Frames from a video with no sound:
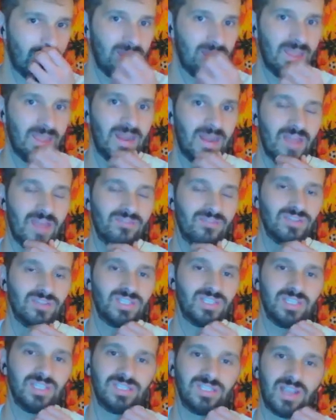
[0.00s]
and ever
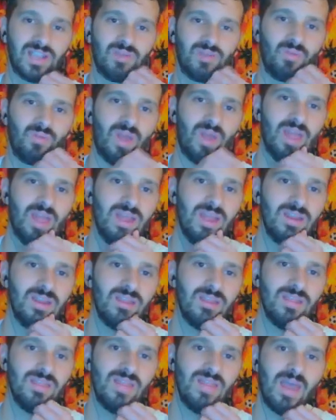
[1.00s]
since I
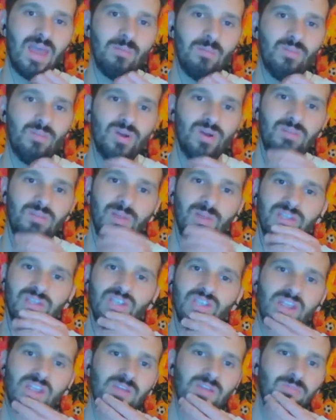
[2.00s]
read that book by
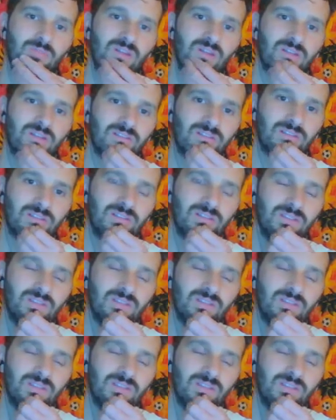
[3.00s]
Jacob Lund